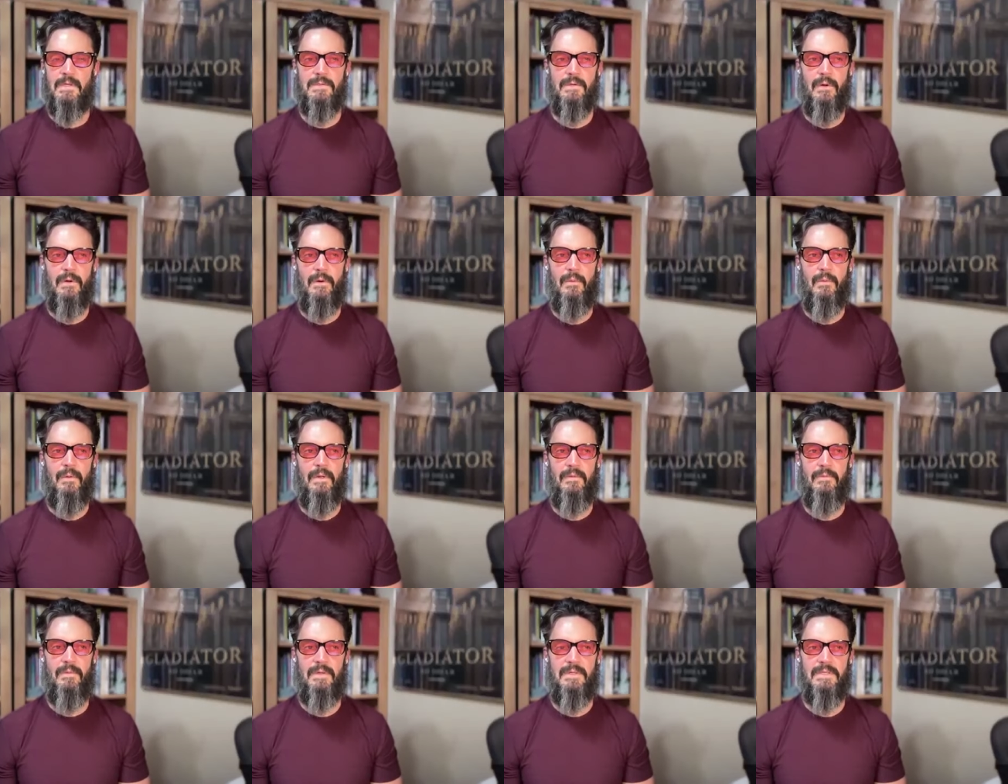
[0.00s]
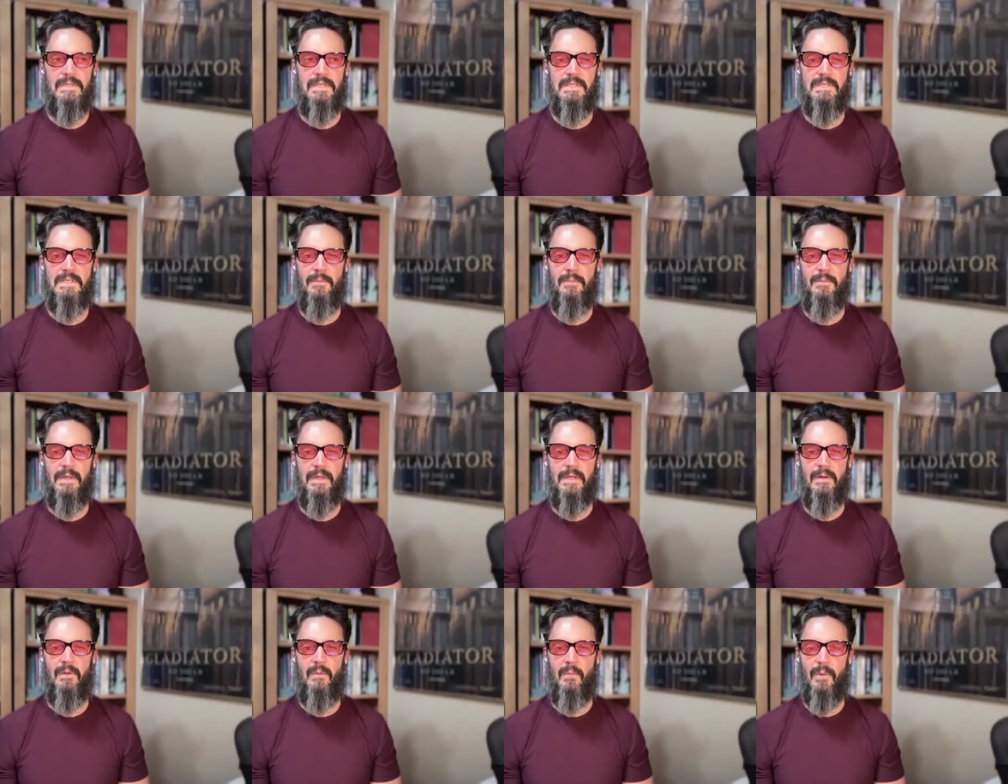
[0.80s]
So if we see
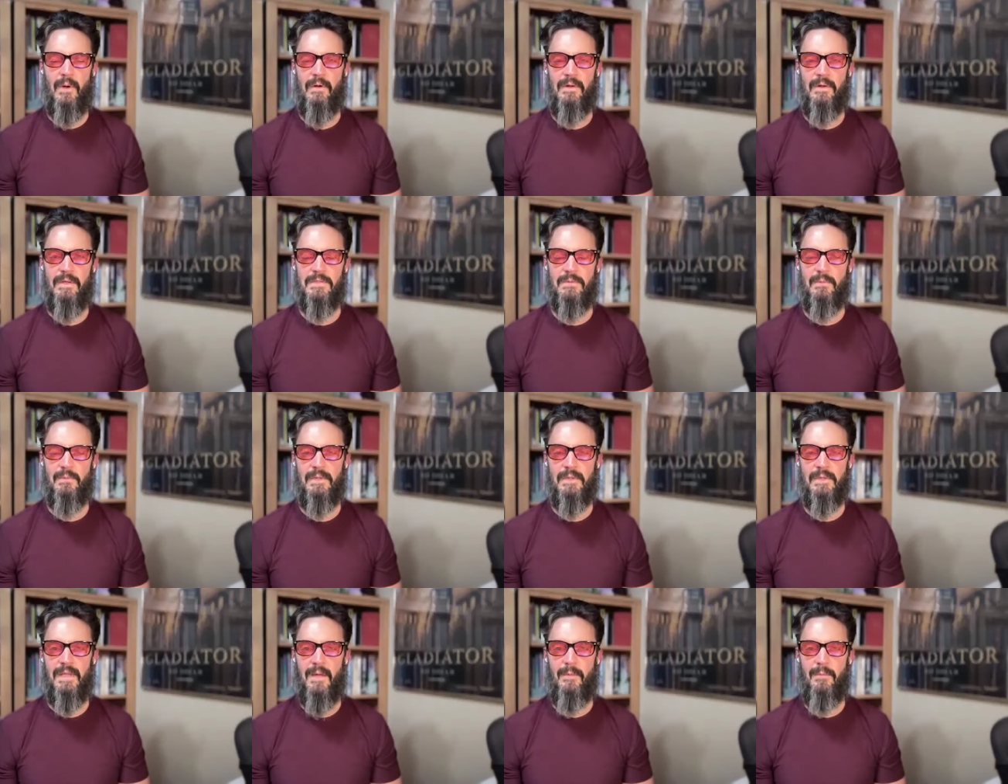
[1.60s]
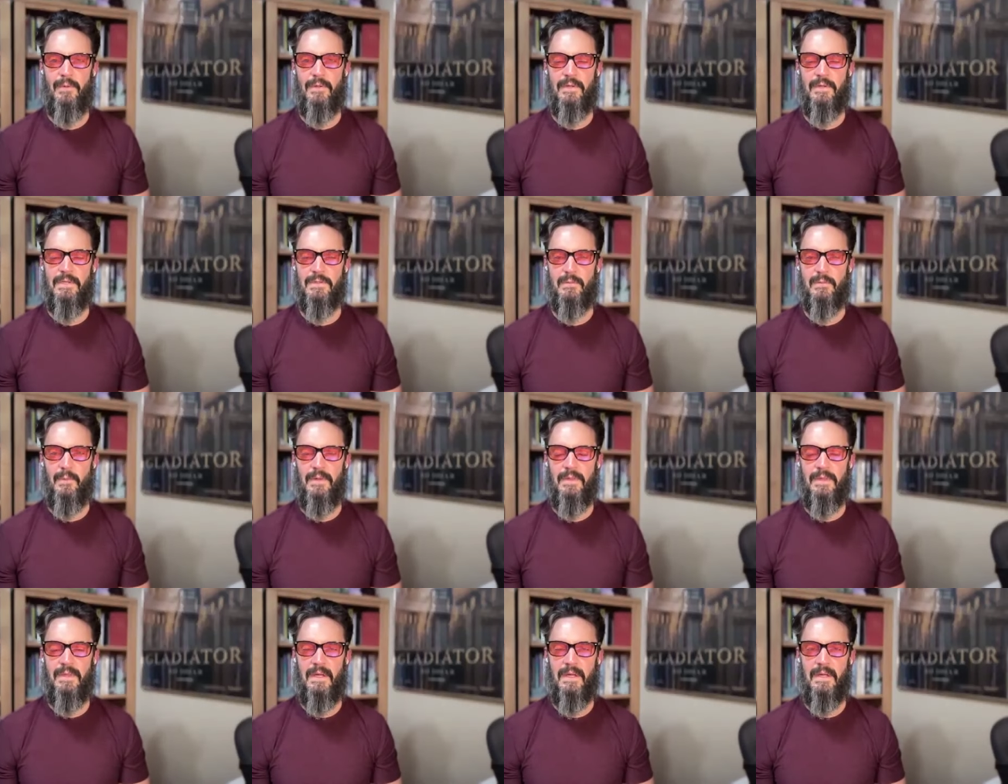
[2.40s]
something in awareness and we label it as
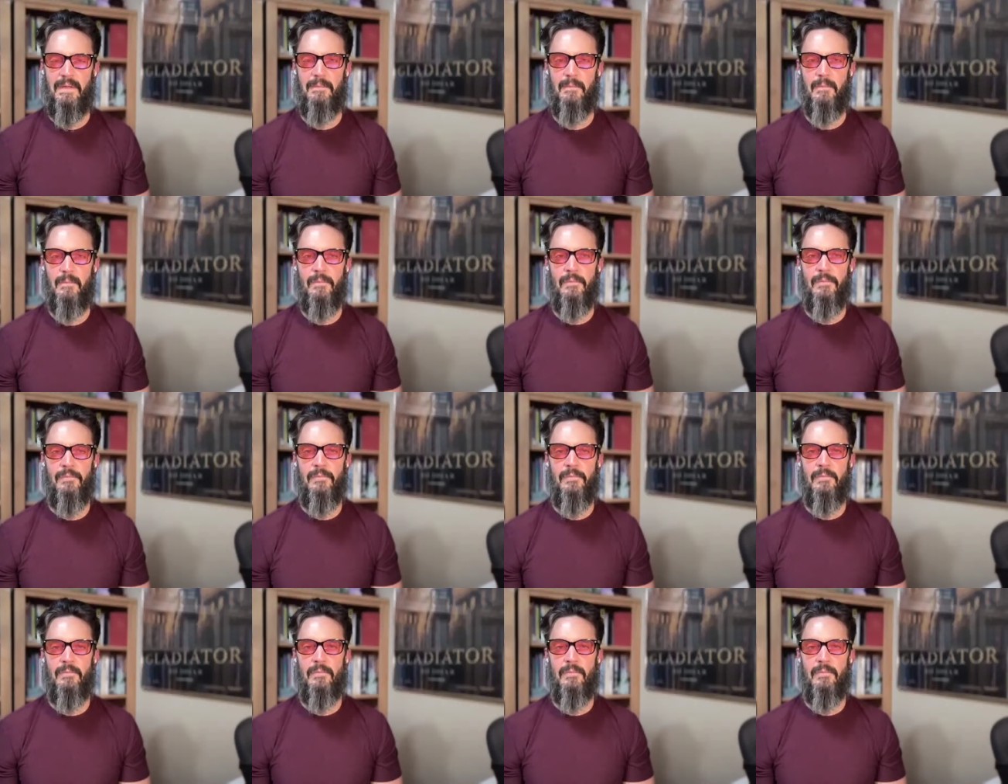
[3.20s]
one thing,